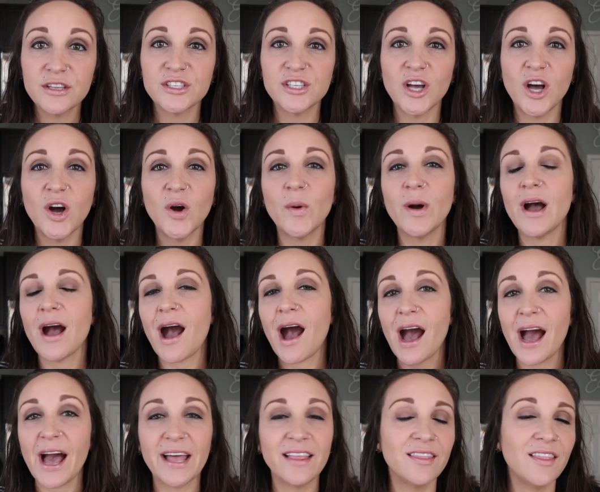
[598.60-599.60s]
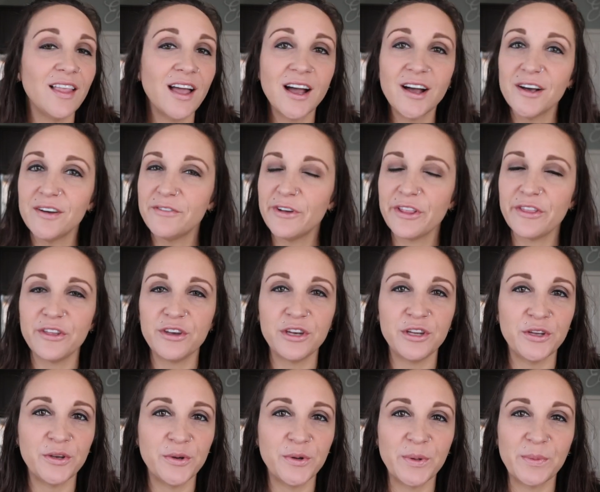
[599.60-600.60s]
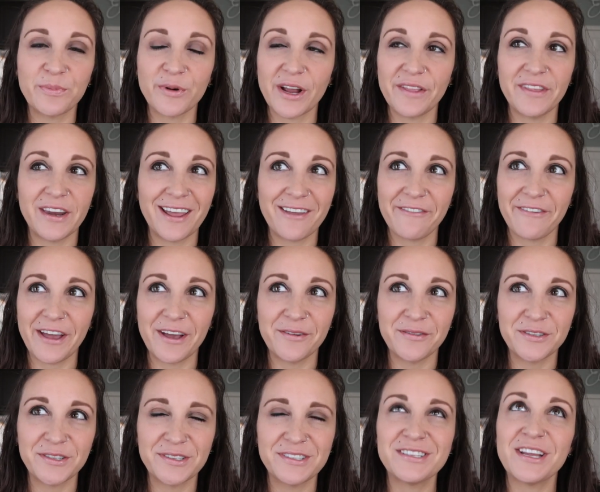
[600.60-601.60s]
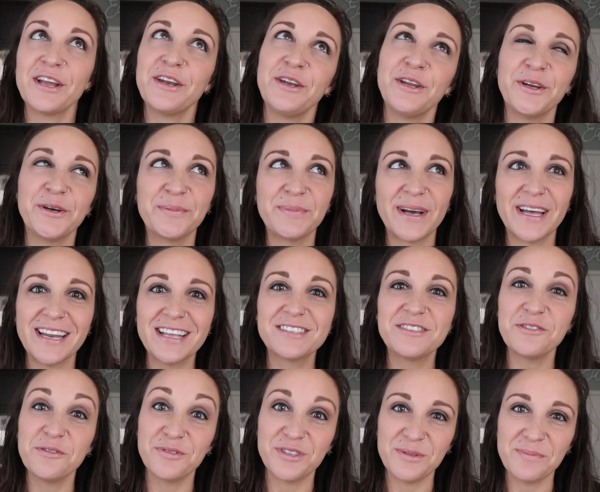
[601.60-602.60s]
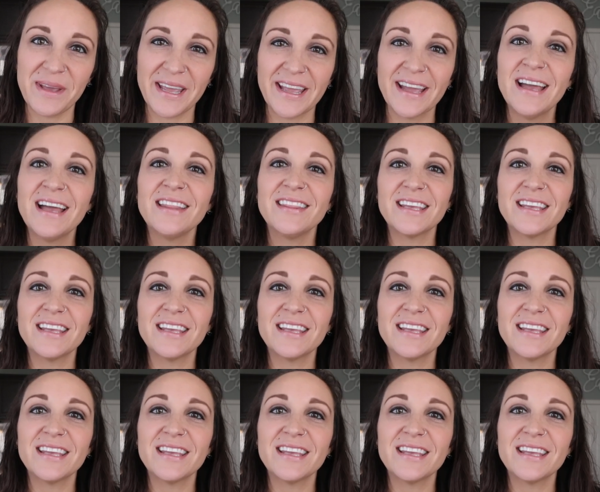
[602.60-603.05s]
So I love the new bread that I found. It's not new, but it's new to me.